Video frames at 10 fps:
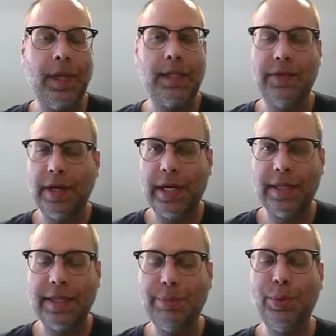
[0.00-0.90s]
It's
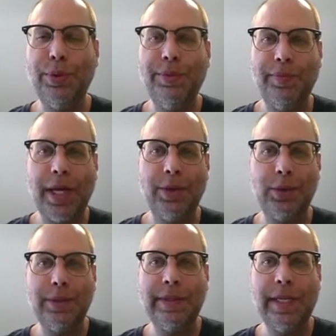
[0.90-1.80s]
very simple,
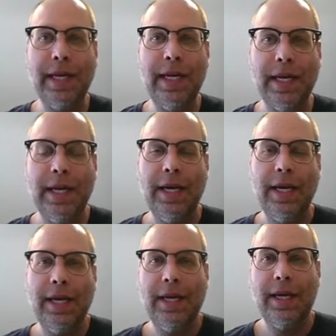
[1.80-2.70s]
as you'll see,
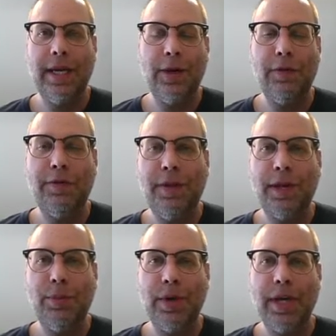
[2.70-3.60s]
and
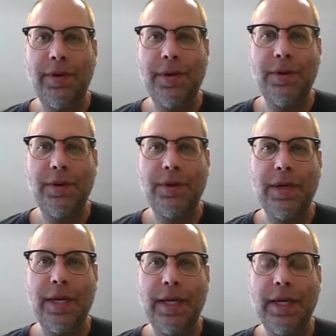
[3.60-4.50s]
hopefully it will give
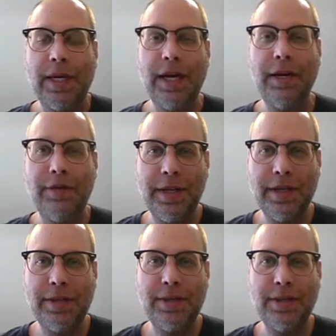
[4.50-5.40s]
you the
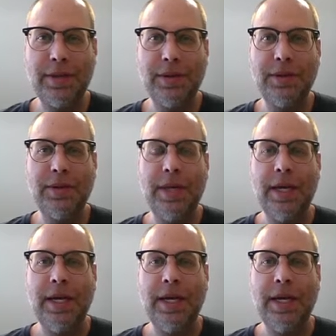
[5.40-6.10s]
confidence to